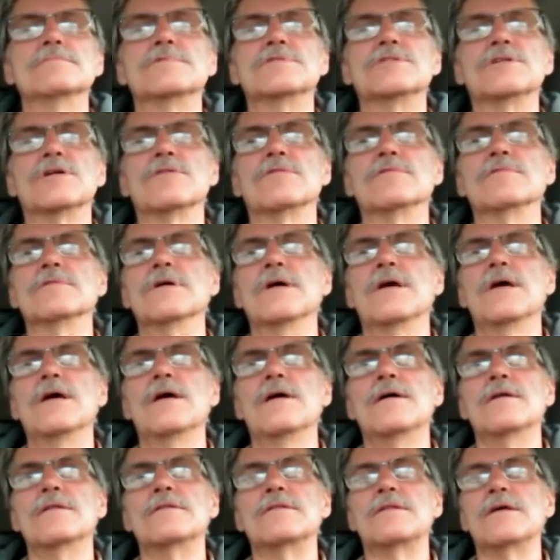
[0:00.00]
So
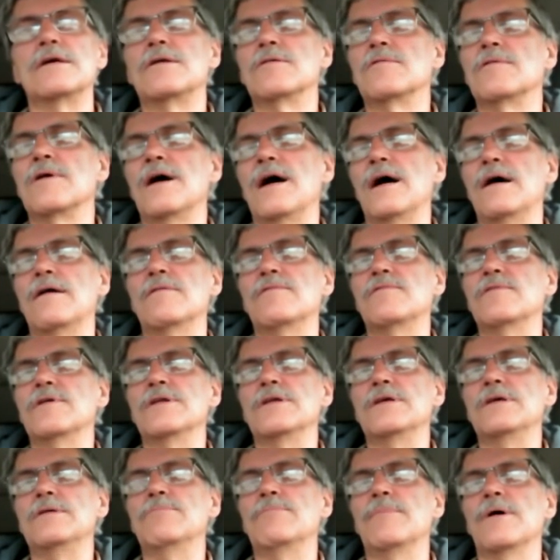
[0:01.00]
they don't have
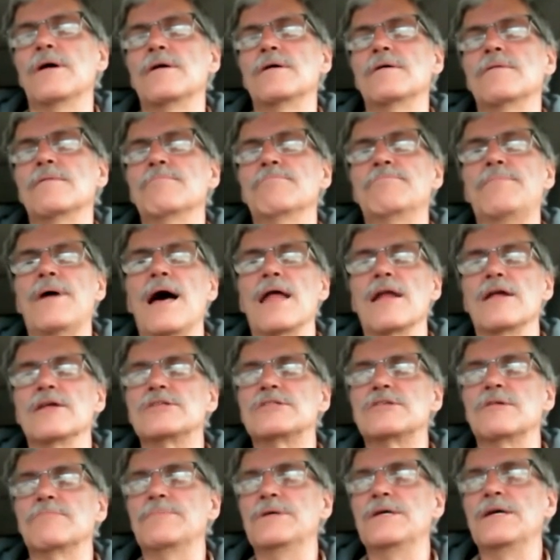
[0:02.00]
any
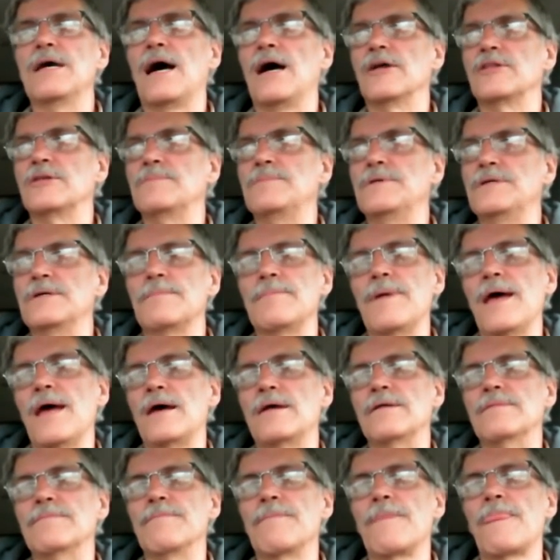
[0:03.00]
balance of being how to be a
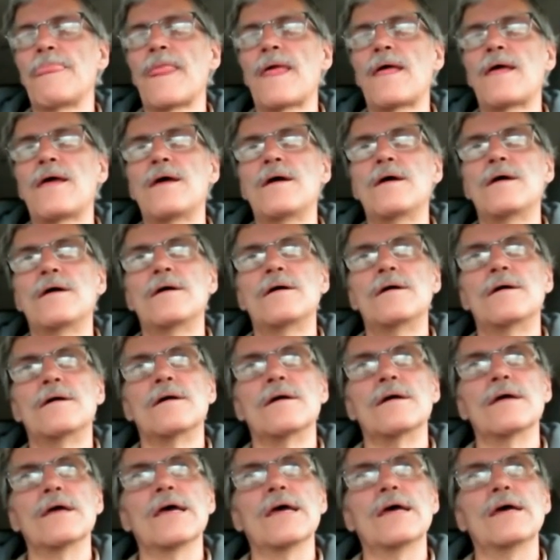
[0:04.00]
man.
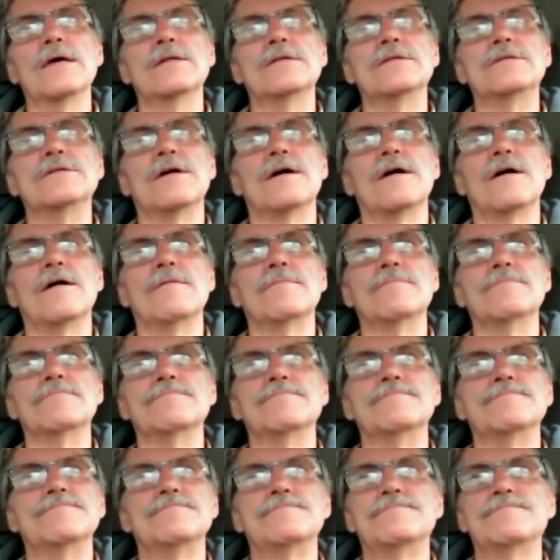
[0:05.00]
And
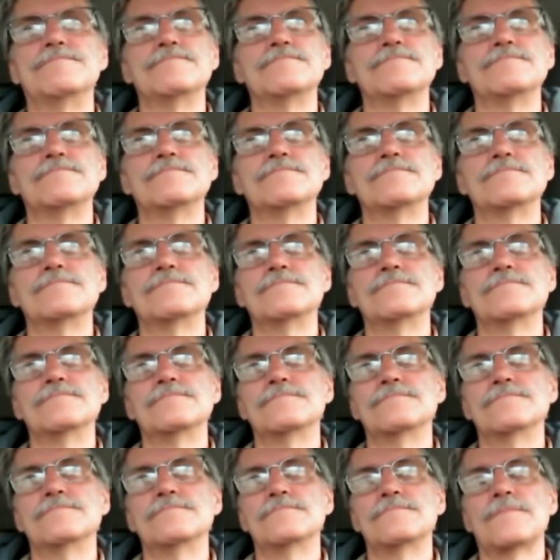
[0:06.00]
um,
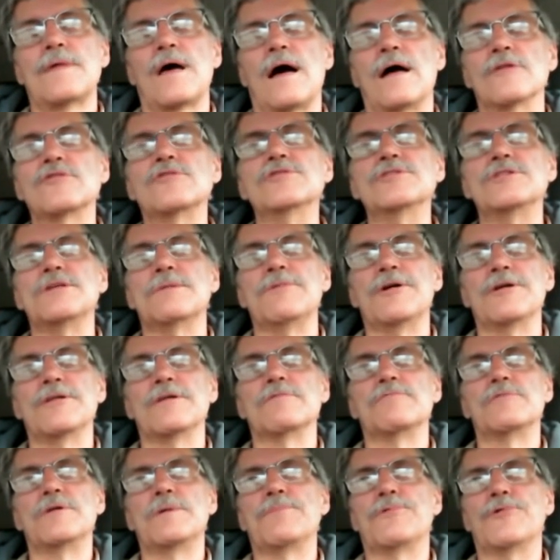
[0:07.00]
I'll do some
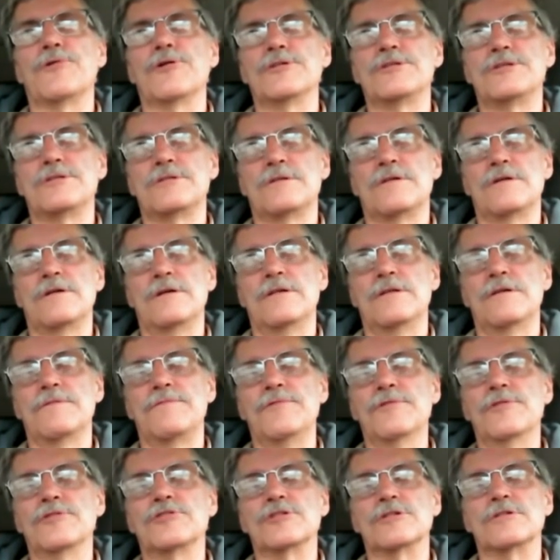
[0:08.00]
other reports in the, in the
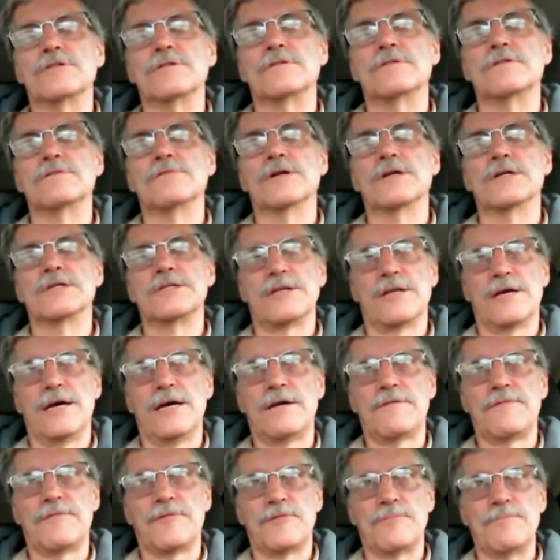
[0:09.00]
future, what it's
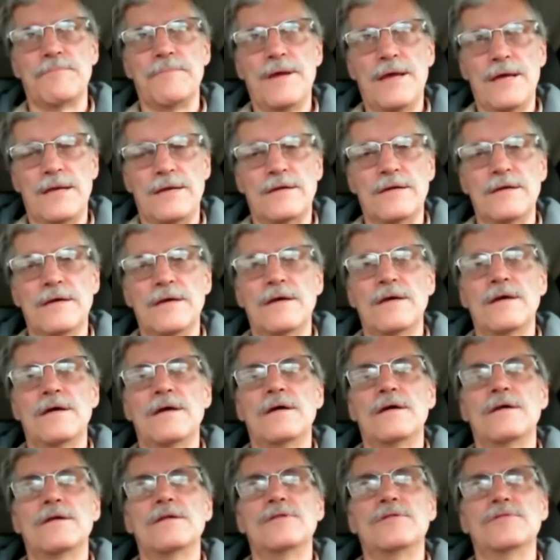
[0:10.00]
like for men
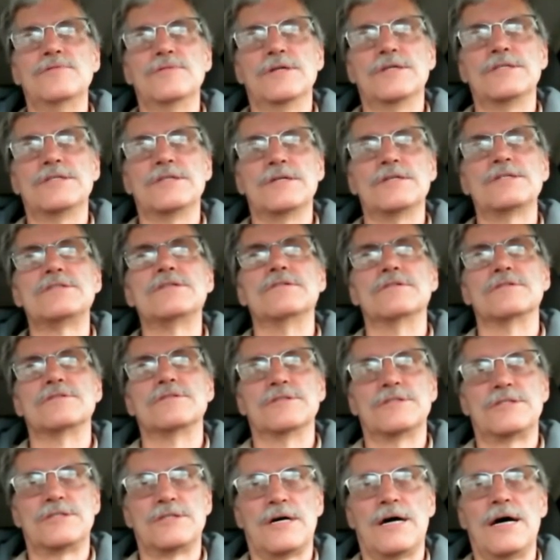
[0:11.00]
to exist in a
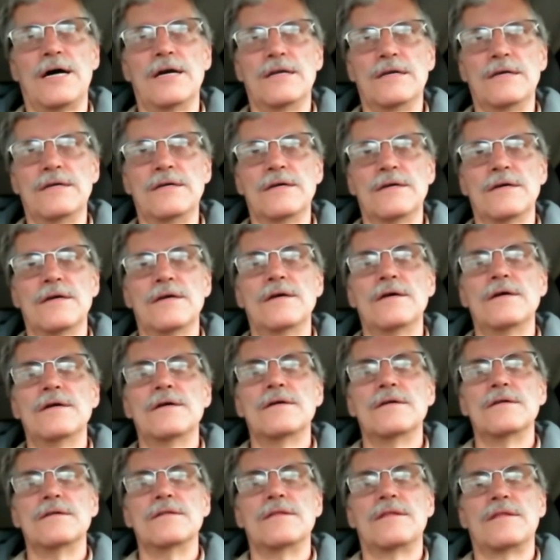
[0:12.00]
society
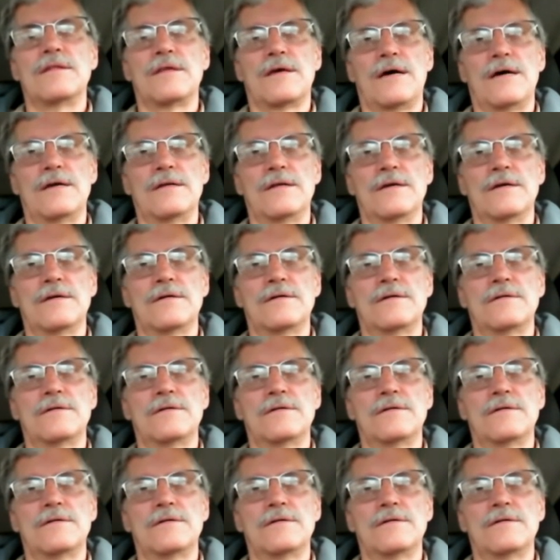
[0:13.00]
that